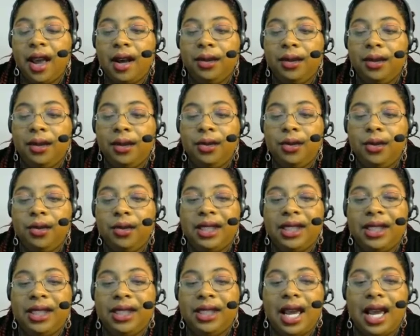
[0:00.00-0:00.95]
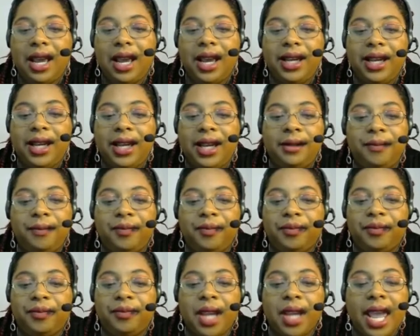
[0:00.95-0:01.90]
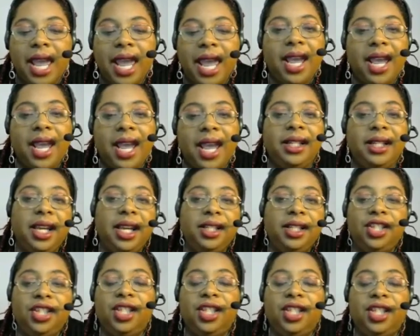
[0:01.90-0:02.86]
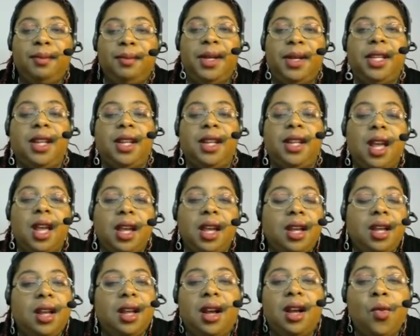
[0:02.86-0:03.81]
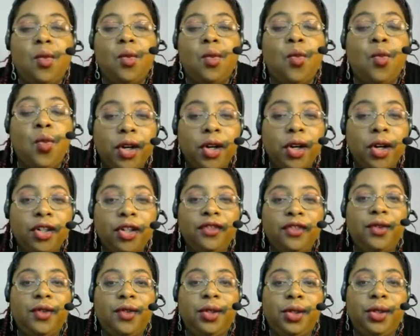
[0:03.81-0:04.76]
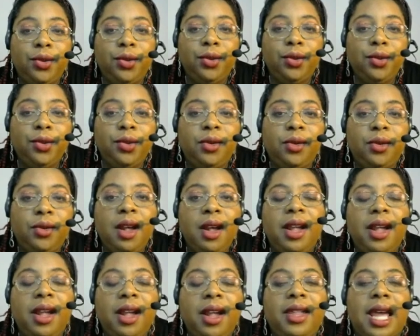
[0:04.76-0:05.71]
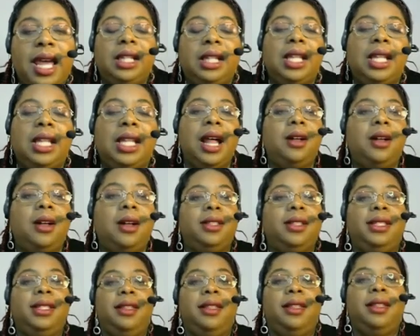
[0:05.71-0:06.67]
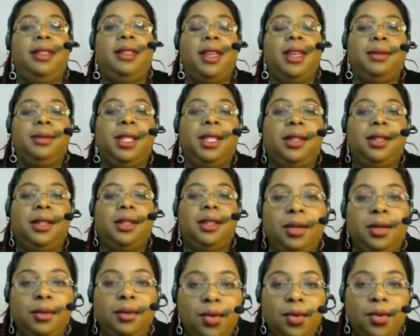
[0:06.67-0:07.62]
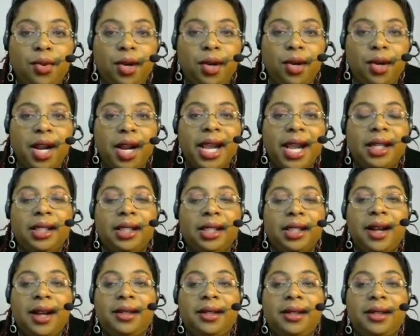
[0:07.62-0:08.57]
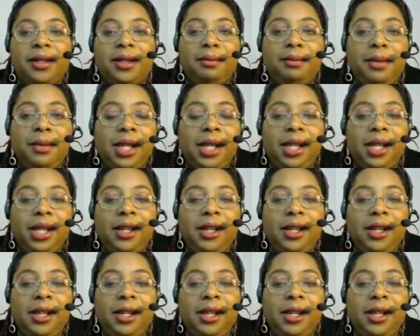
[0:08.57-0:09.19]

Google Slides. And it's just been a wonderful tool that allows them to learn more and allows